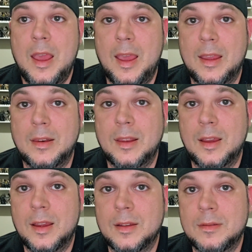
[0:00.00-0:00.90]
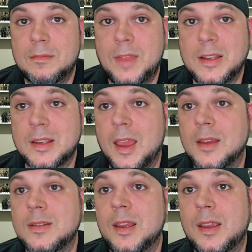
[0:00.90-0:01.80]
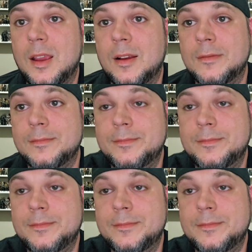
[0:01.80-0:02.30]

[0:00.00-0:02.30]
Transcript: And thanks, guys. Take care.